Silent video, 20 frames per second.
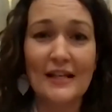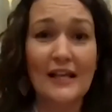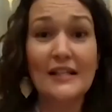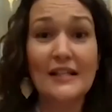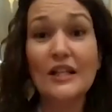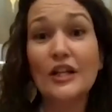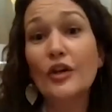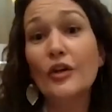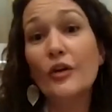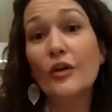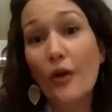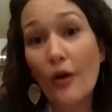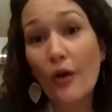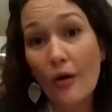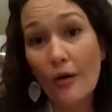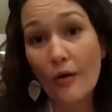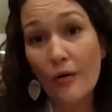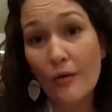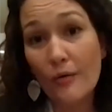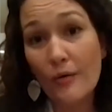I didn't
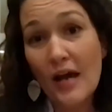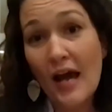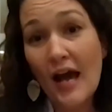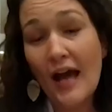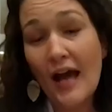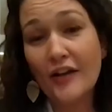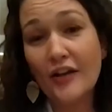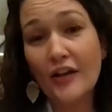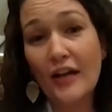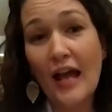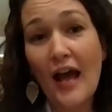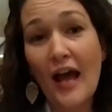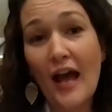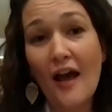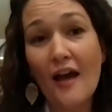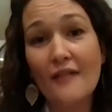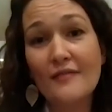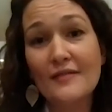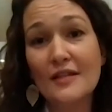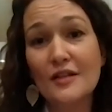know I could
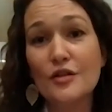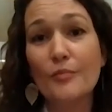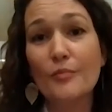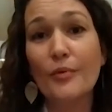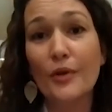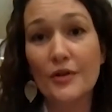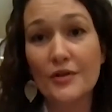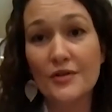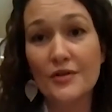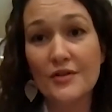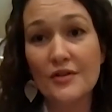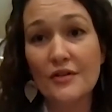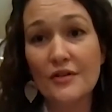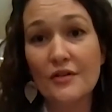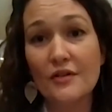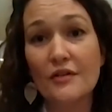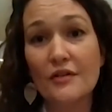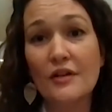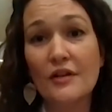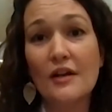have such a
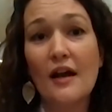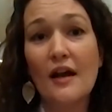personal